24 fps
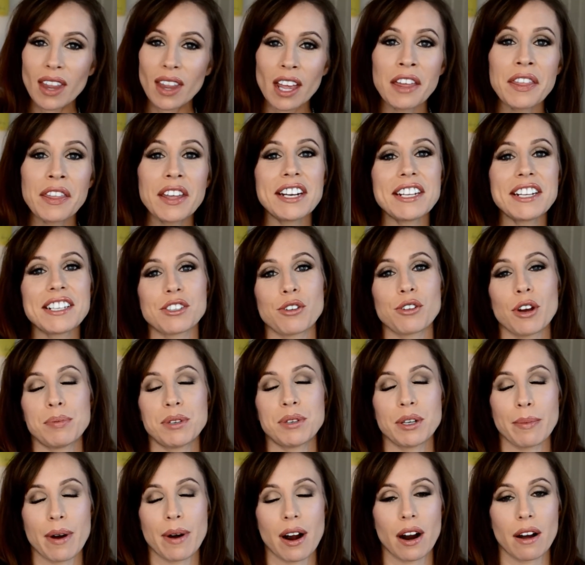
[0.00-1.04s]
in the
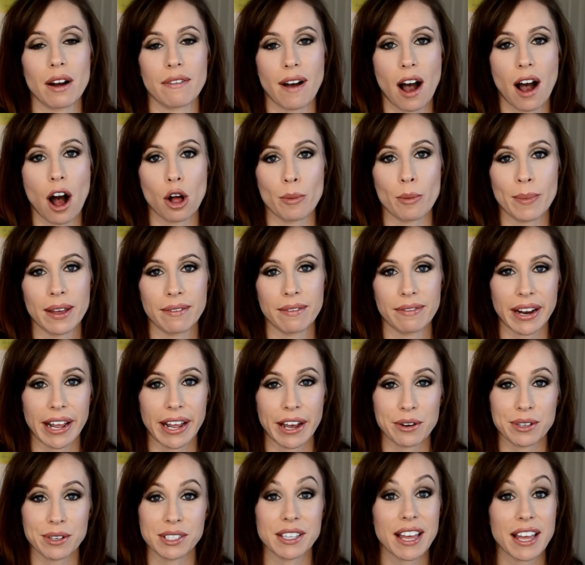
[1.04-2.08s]
description bar of all my
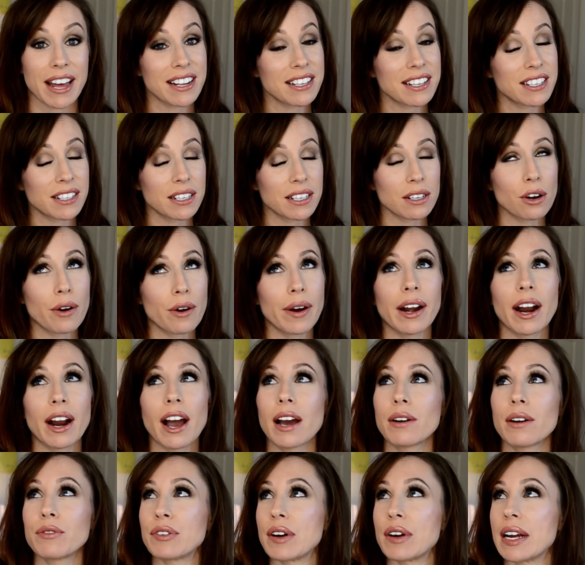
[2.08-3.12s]
videos. That is still going
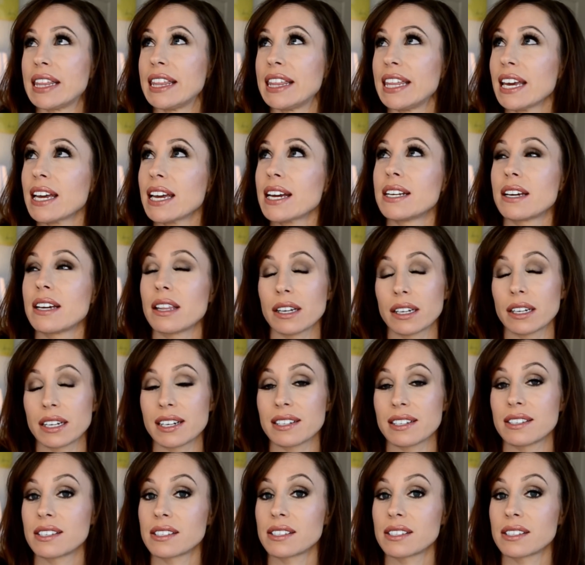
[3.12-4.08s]
on for I think another good